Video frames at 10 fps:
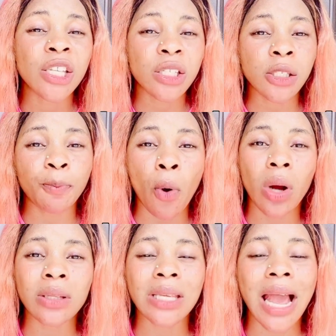
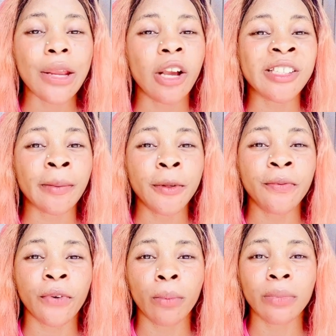spots and you are
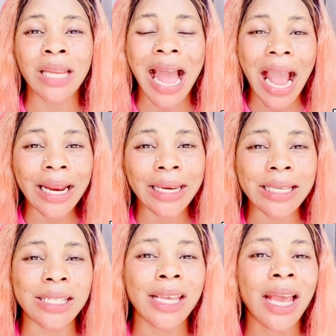suffering from acne,